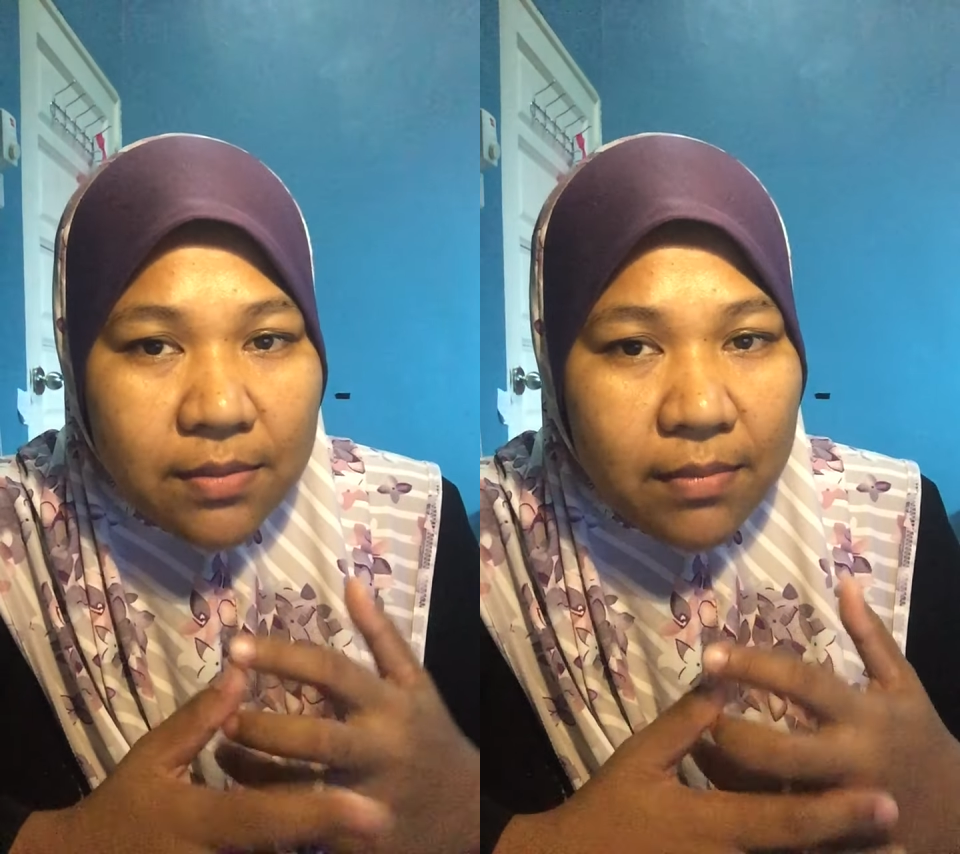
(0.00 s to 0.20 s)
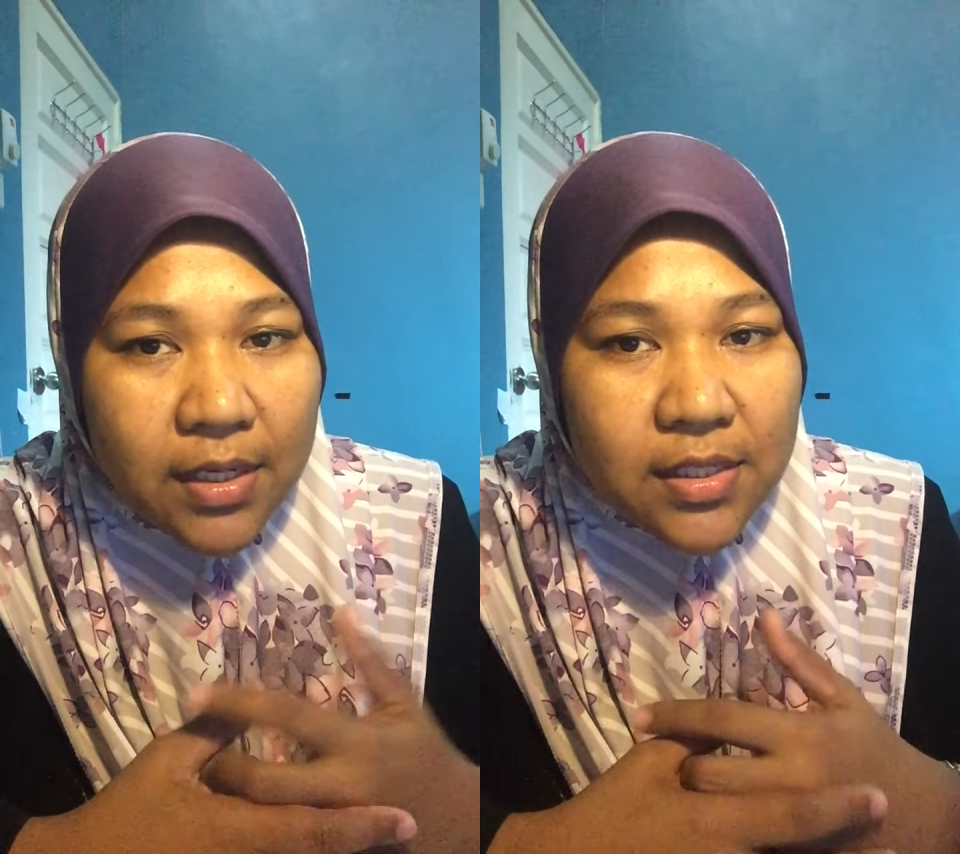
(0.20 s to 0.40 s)

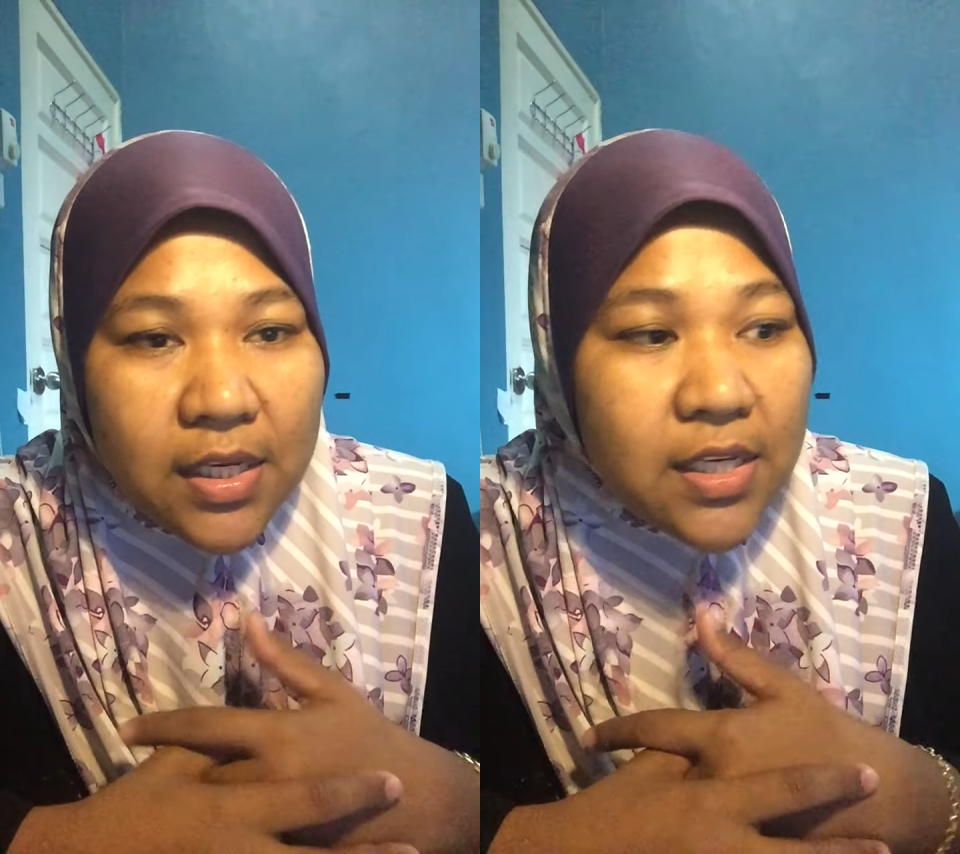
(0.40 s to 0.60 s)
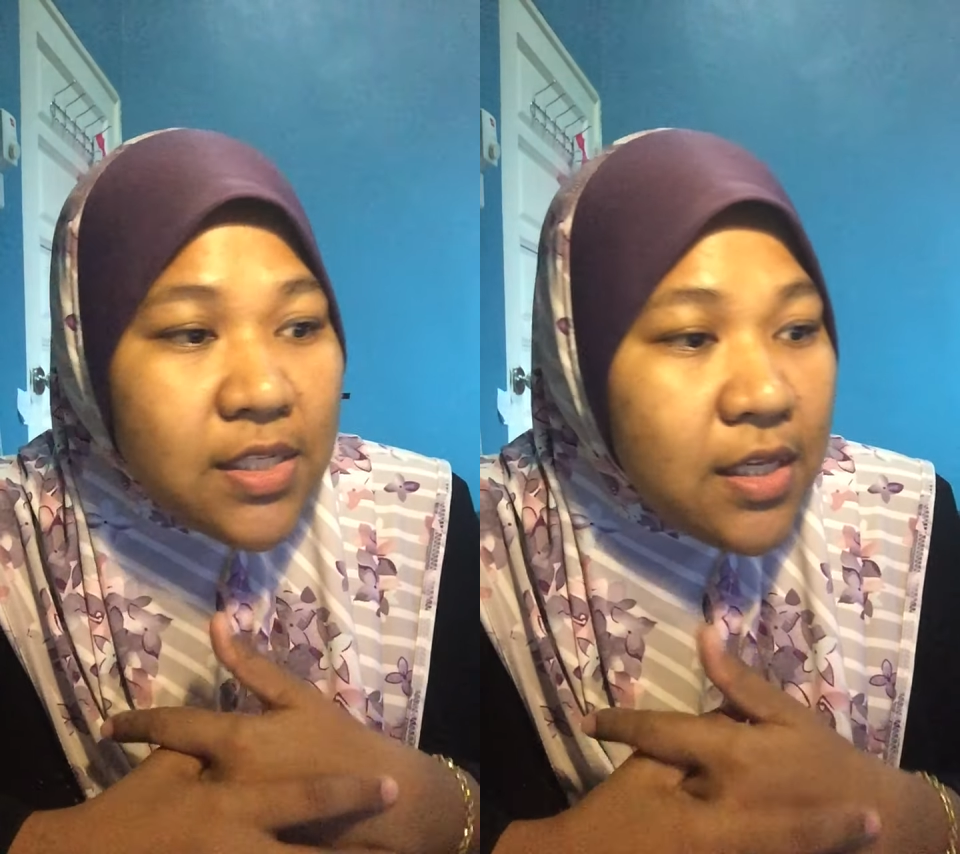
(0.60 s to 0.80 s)
makes
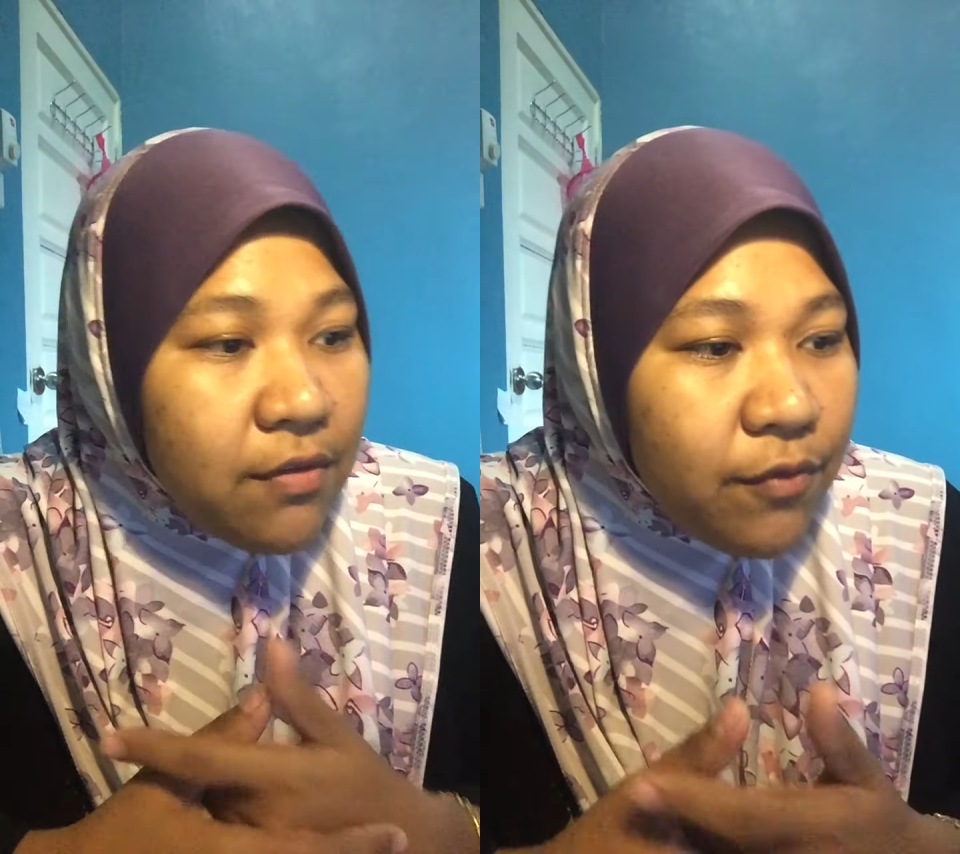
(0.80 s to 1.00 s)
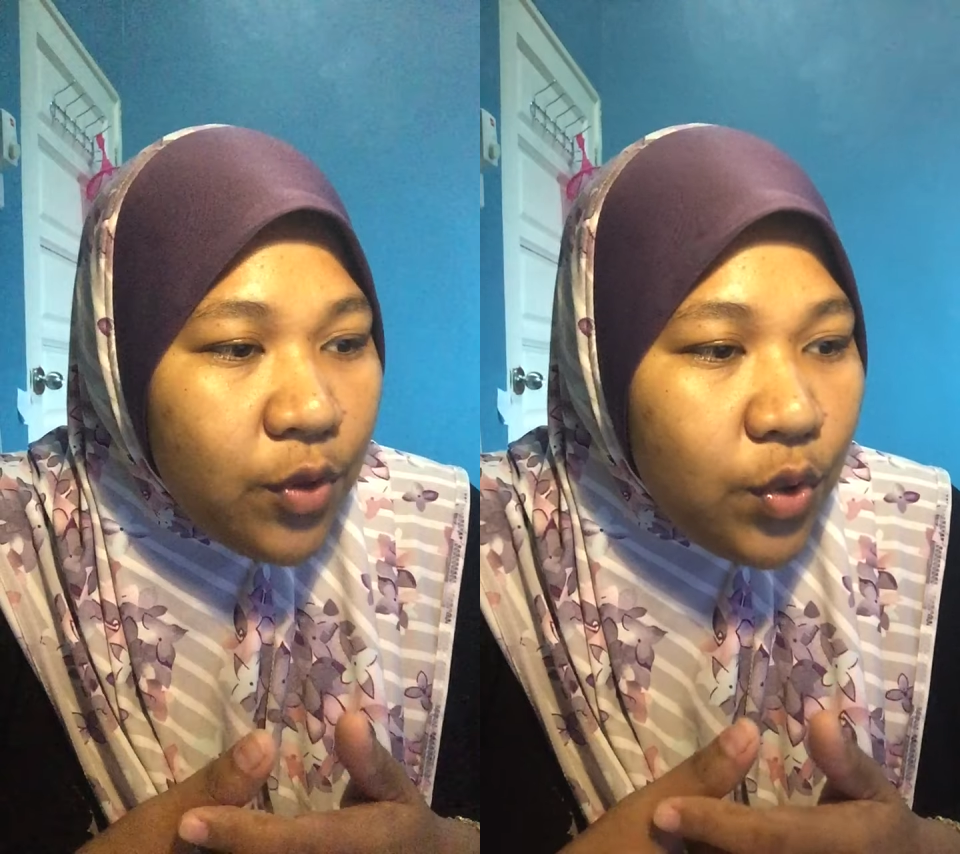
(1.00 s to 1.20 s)

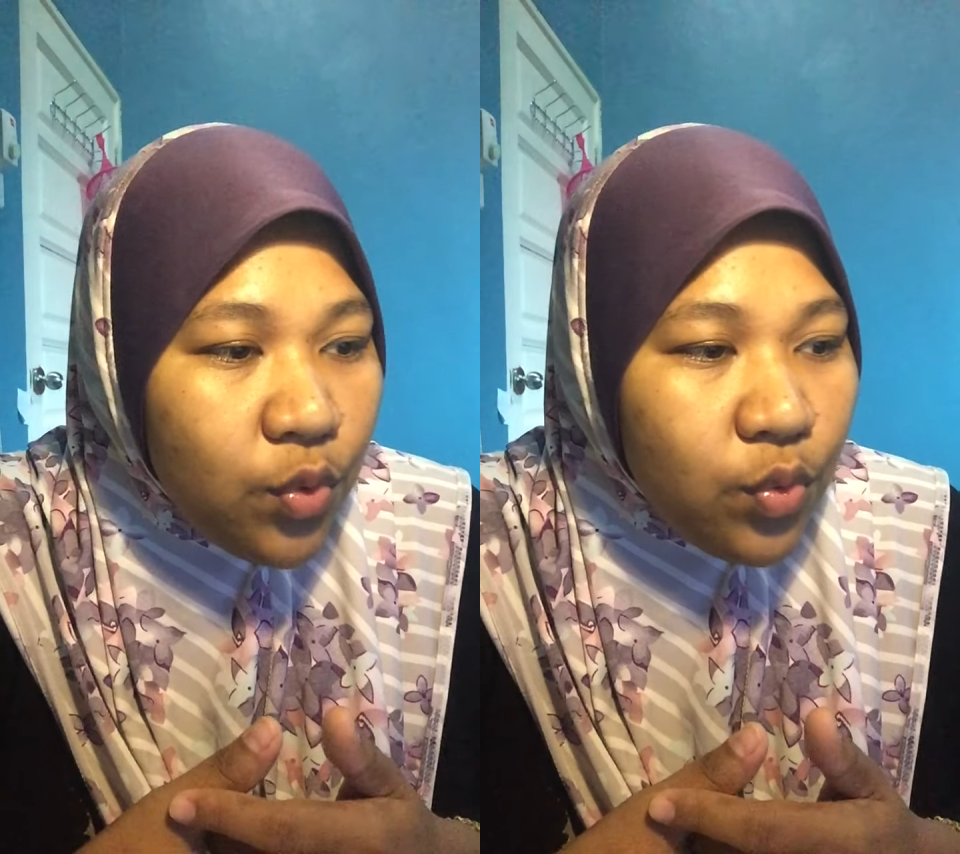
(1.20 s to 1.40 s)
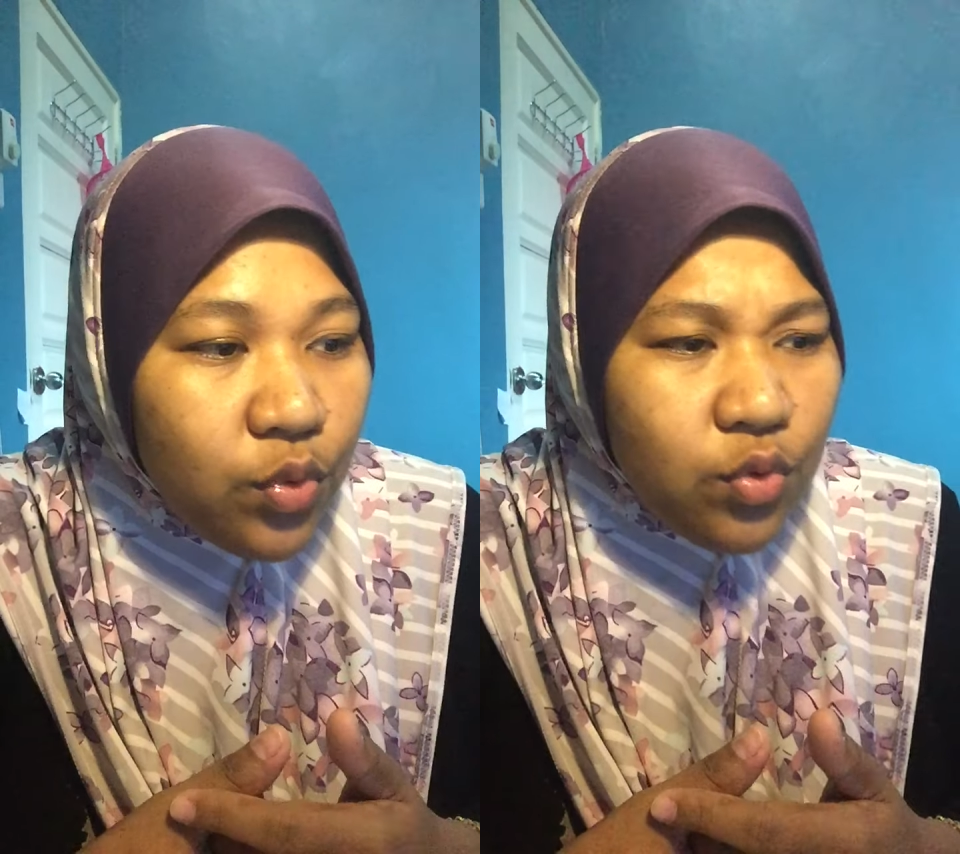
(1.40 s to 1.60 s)
easier for you